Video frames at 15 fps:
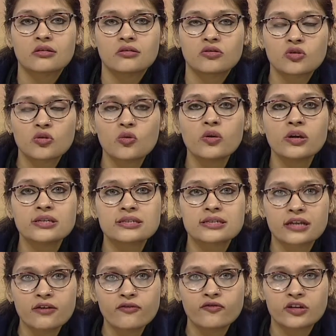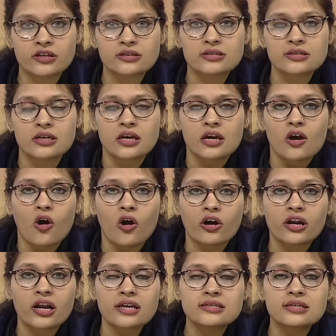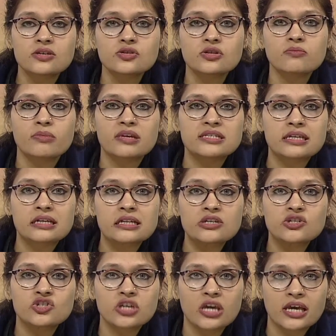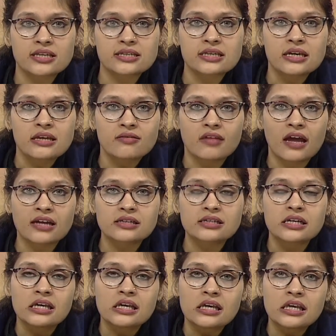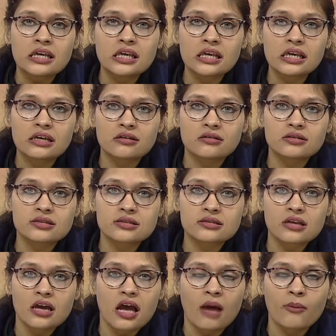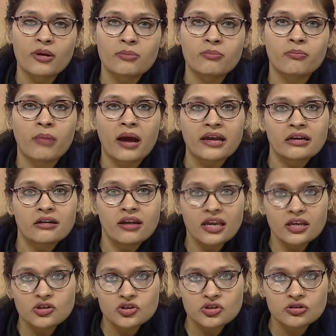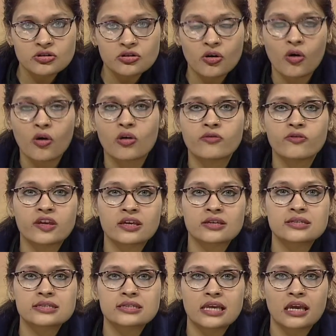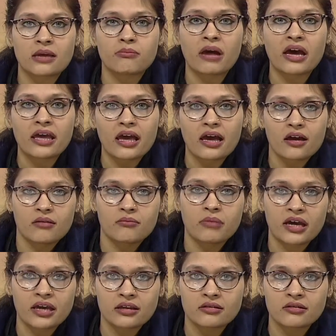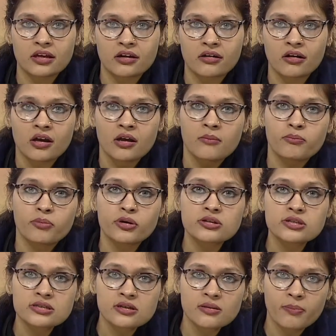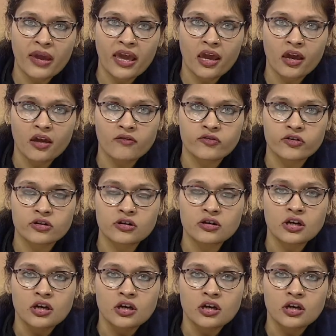Through his reference, organization basically checks that he is, by nature, or we can say by their personal behavior,